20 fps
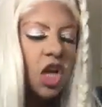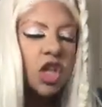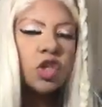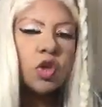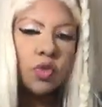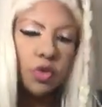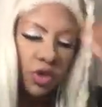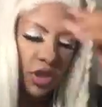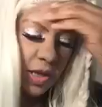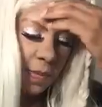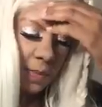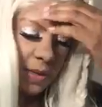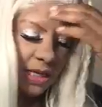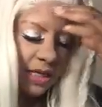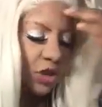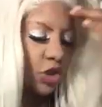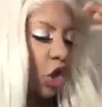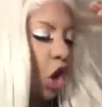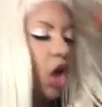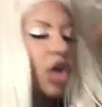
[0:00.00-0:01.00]
So there's
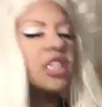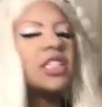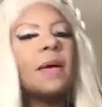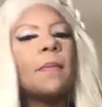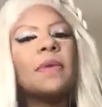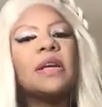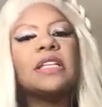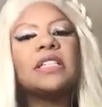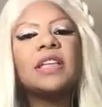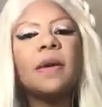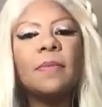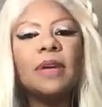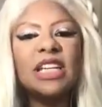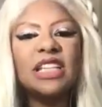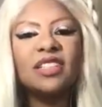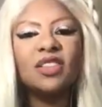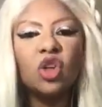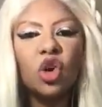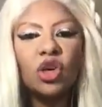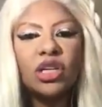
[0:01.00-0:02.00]
somebody dark,
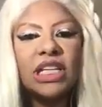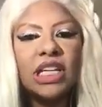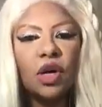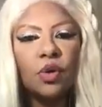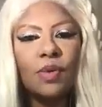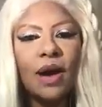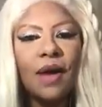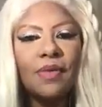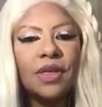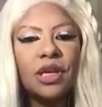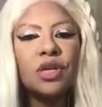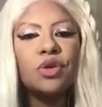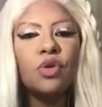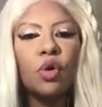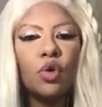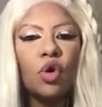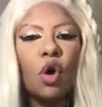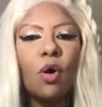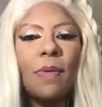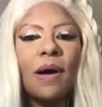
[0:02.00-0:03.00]
somebody's lurking around that you
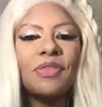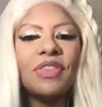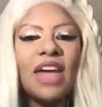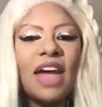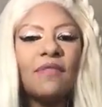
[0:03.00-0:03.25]
don't know about.